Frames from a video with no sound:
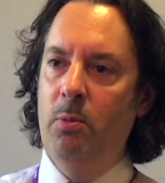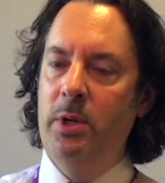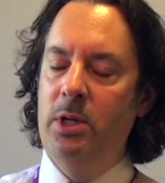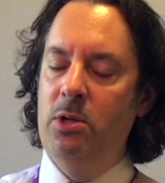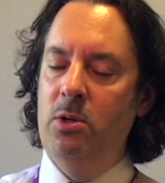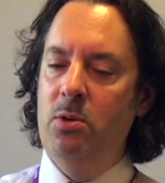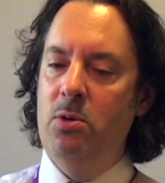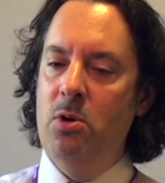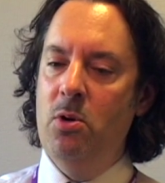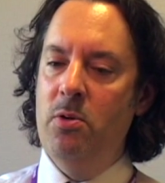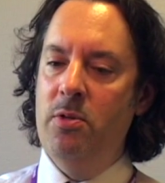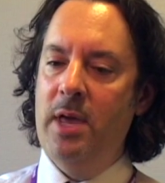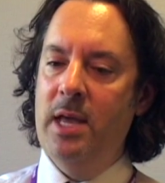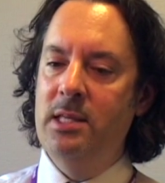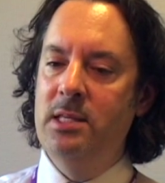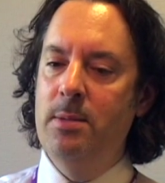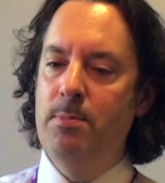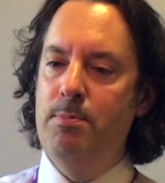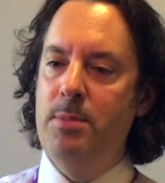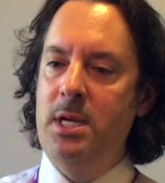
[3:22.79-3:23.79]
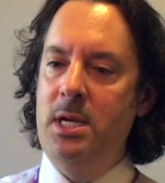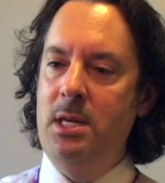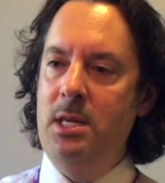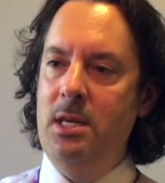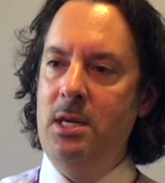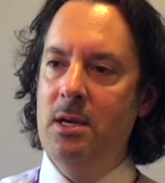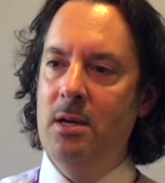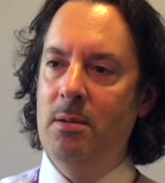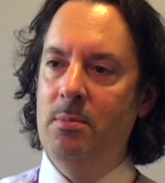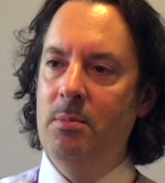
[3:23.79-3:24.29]
We do know that the
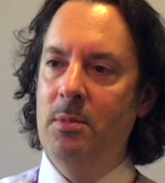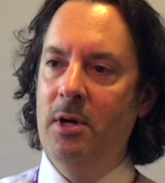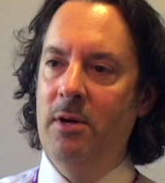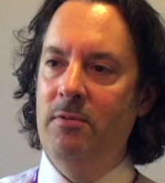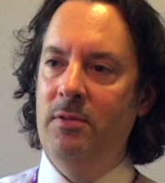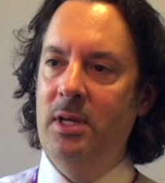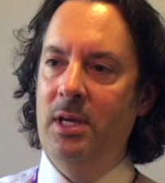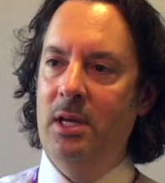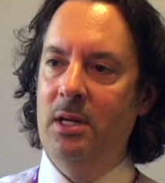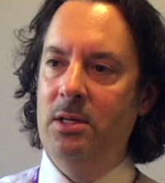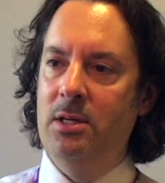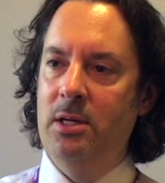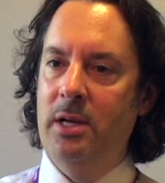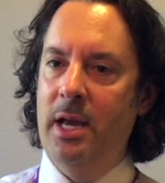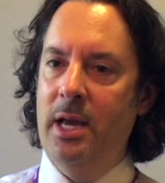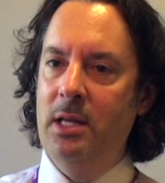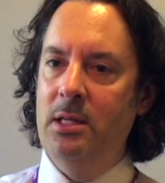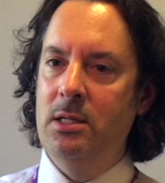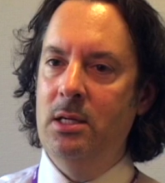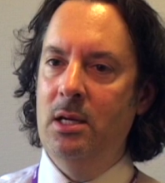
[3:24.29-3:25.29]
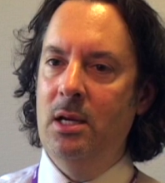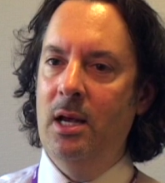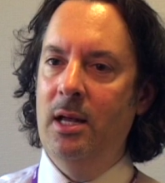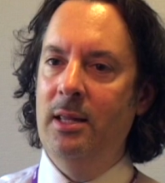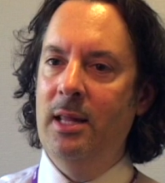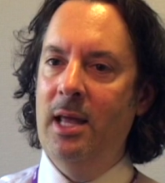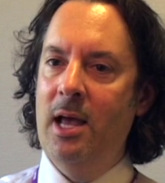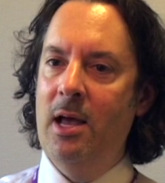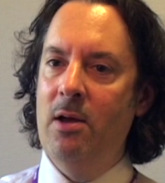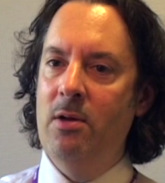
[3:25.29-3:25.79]
medium of the internet
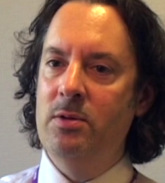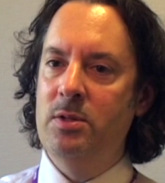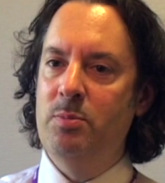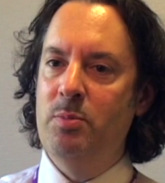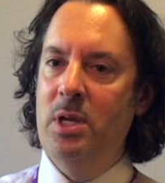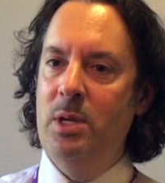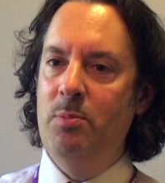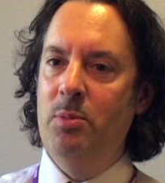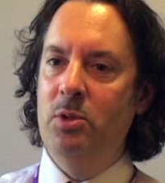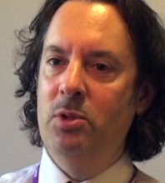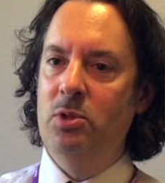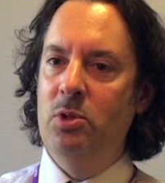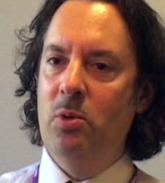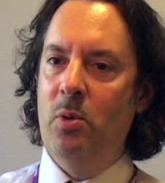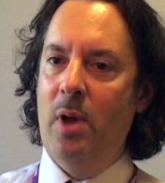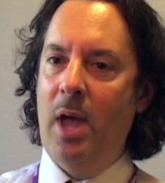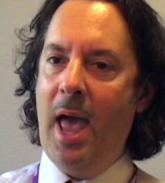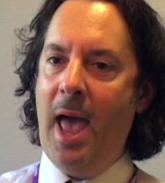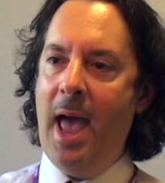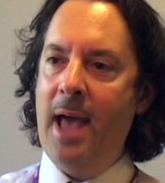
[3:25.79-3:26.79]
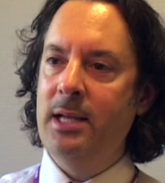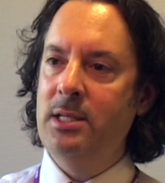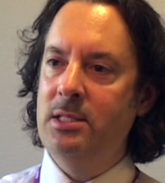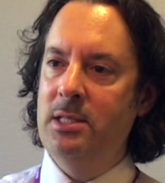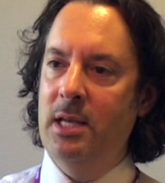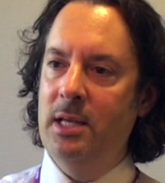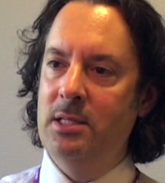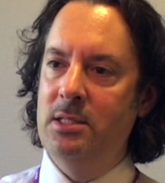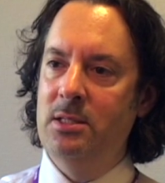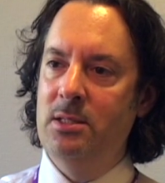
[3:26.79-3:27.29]
allows people to
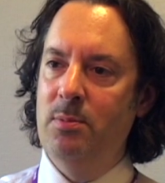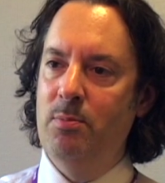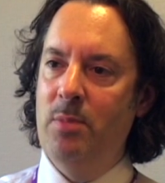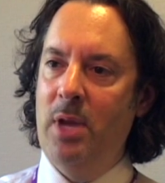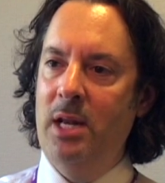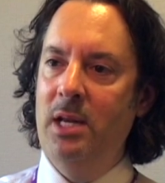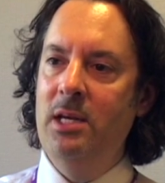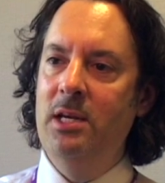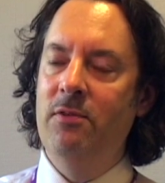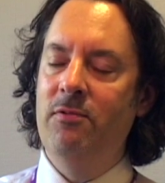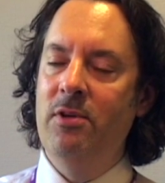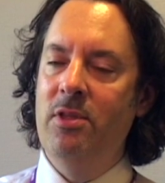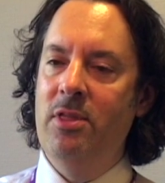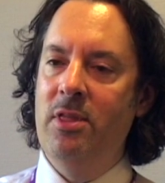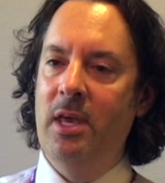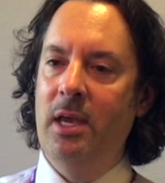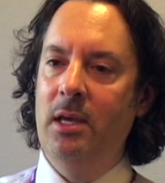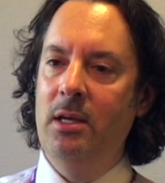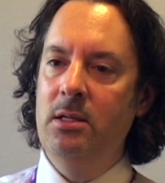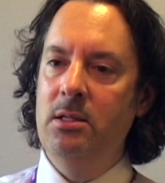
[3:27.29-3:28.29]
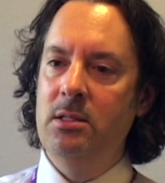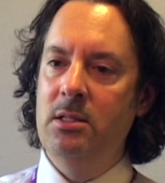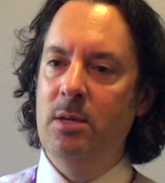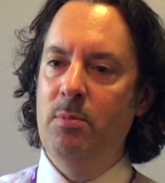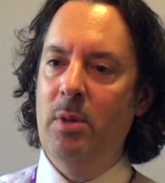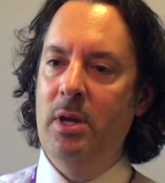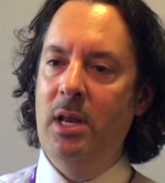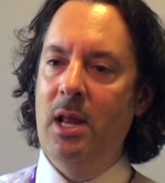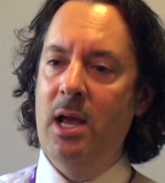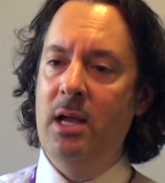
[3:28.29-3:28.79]
access many different things. It
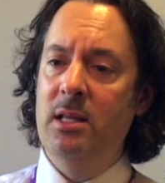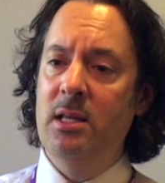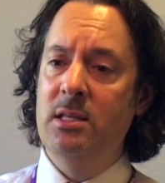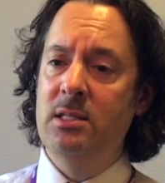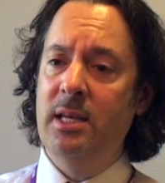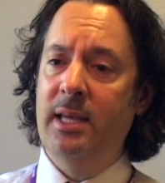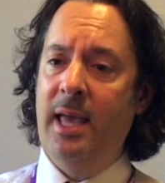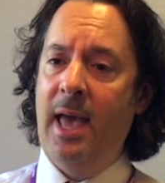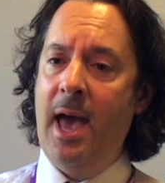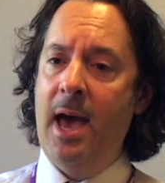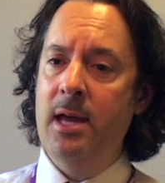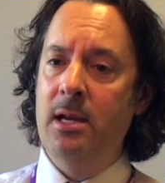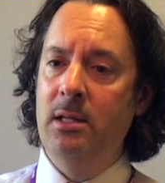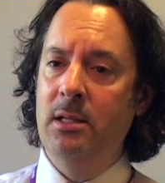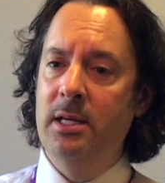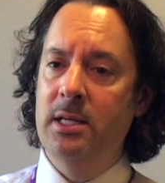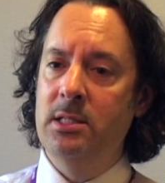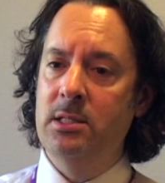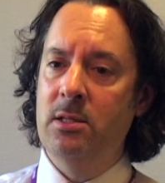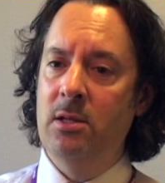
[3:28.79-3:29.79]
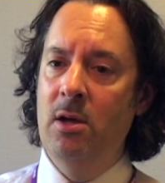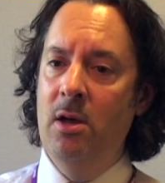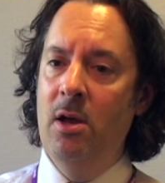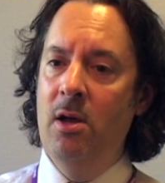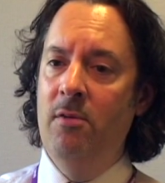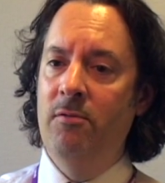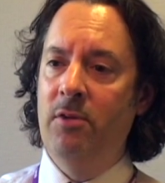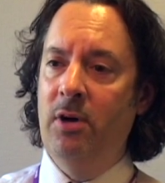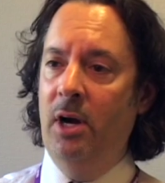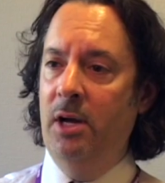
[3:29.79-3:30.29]
might act as a catalyst
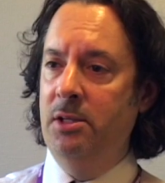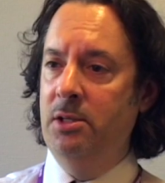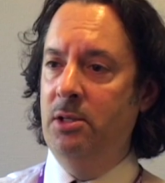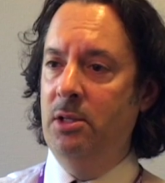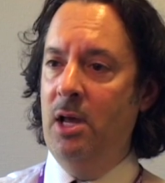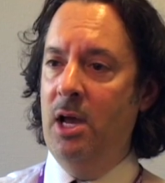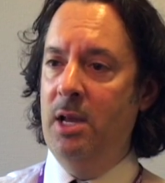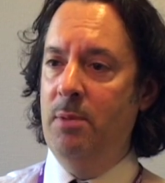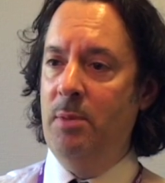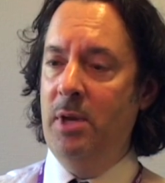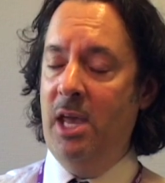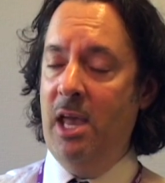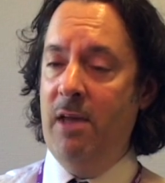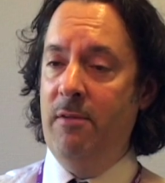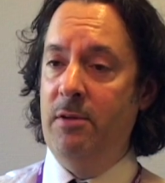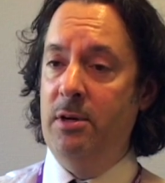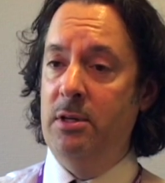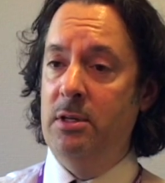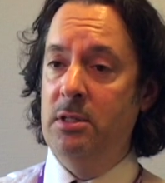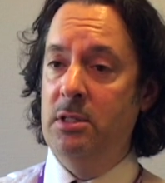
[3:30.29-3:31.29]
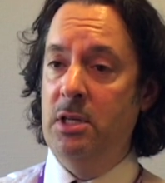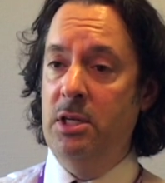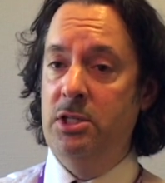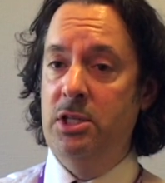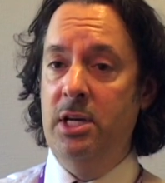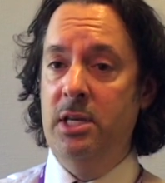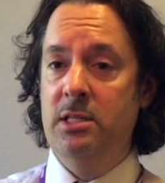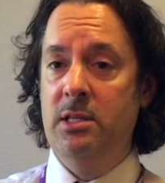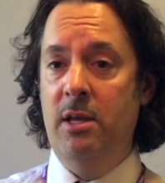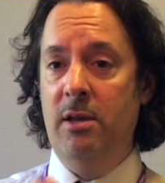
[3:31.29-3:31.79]
for underlying behaviors, such
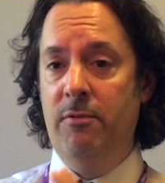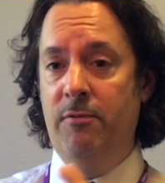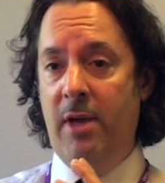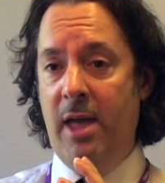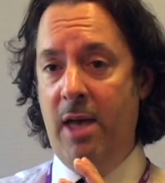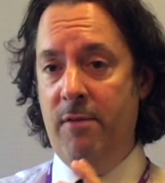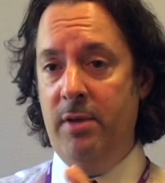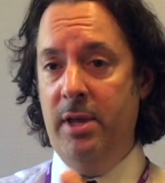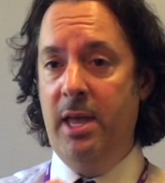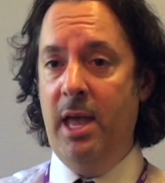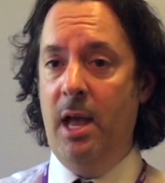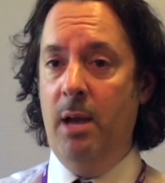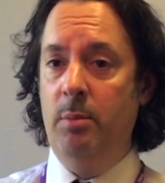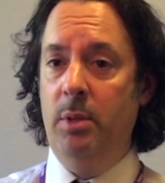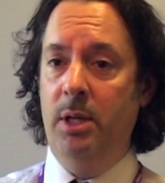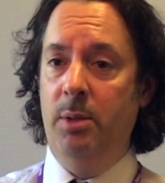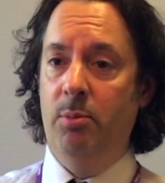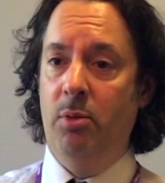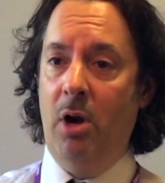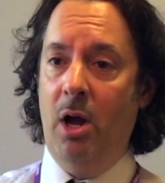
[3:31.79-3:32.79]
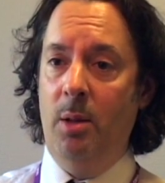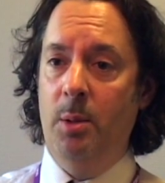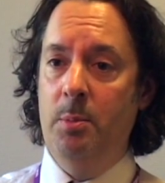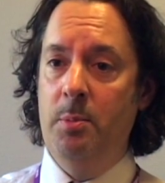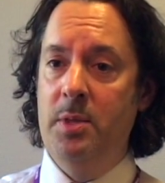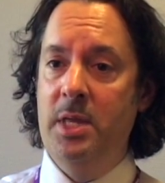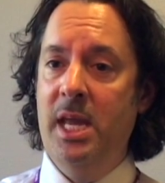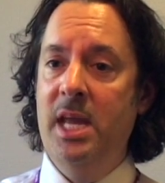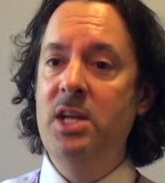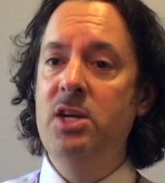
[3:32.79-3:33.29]
as if I have a gambling
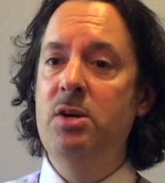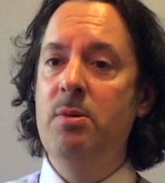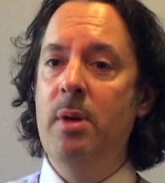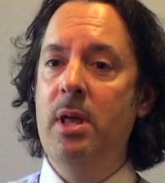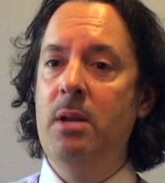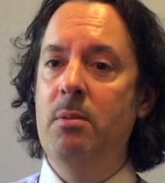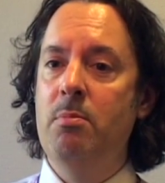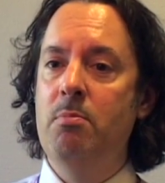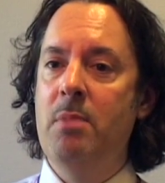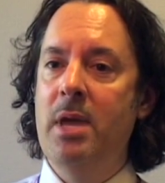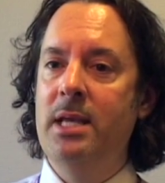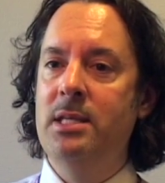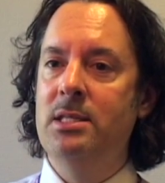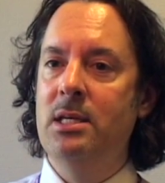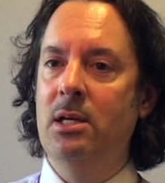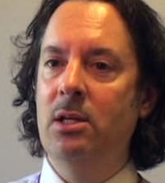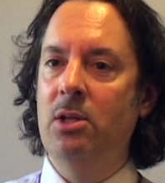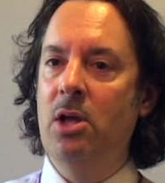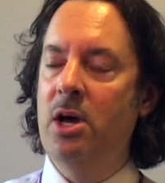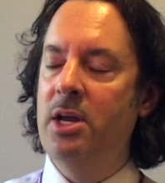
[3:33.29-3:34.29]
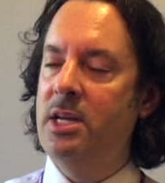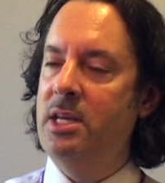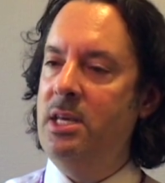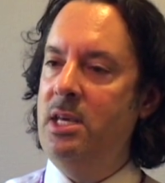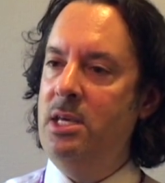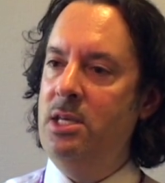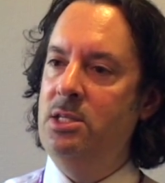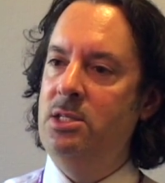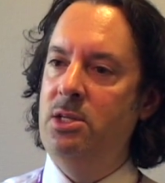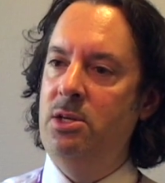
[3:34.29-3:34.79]
problem, the internet makes it a lot
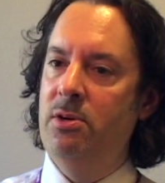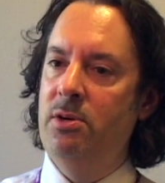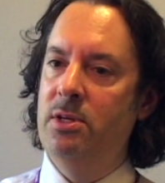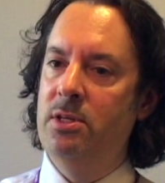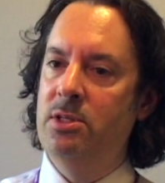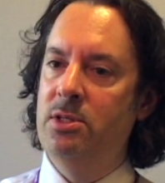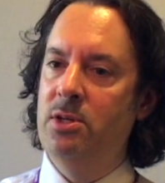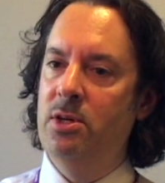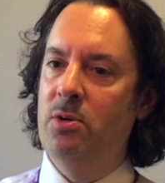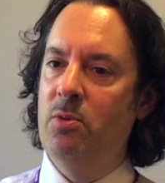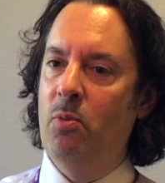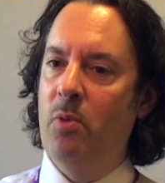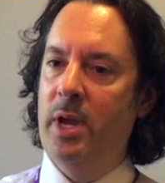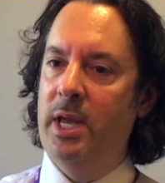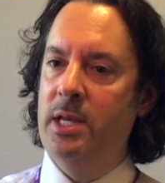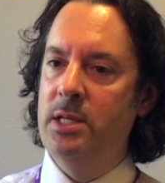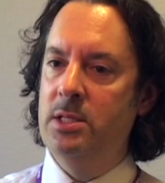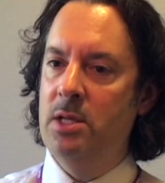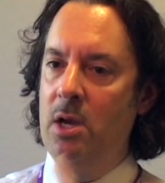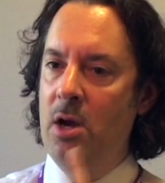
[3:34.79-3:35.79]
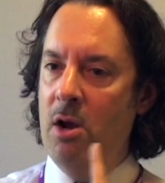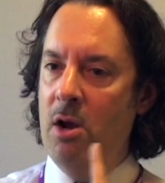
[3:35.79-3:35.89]
easier in certain ways